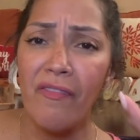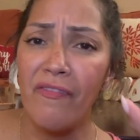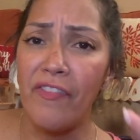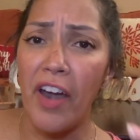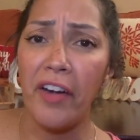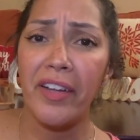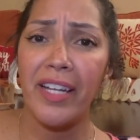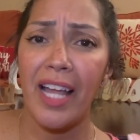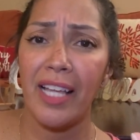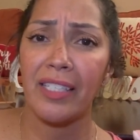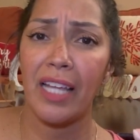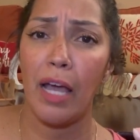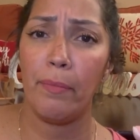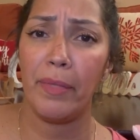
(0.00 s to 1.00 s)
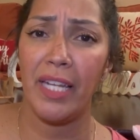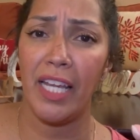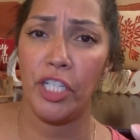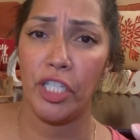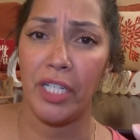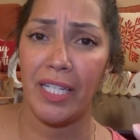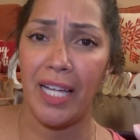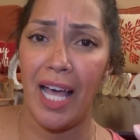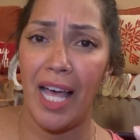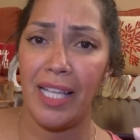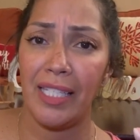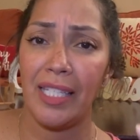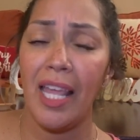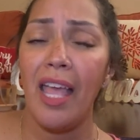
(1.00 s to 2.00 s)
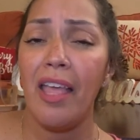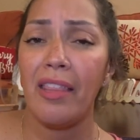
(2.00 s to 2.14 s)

Very nice combination, guys.